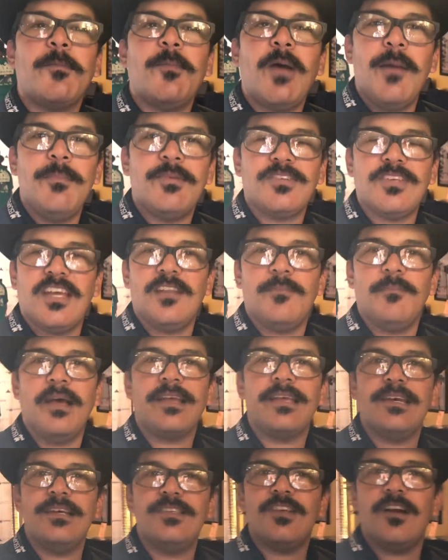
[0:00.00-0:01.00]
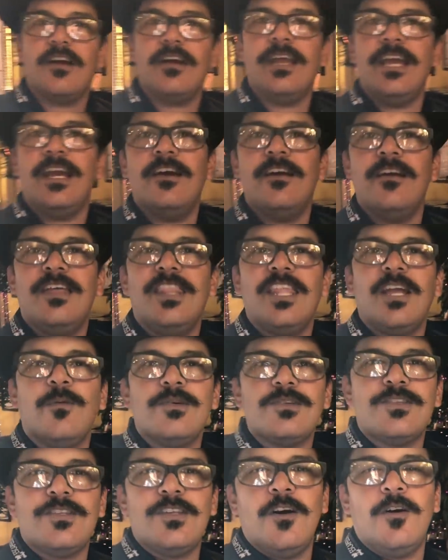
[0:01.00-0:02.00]
I'm excited my kids are here, and there
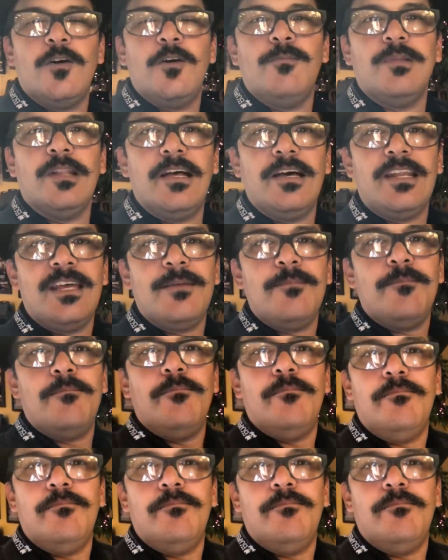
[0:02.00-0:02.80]
was no bloody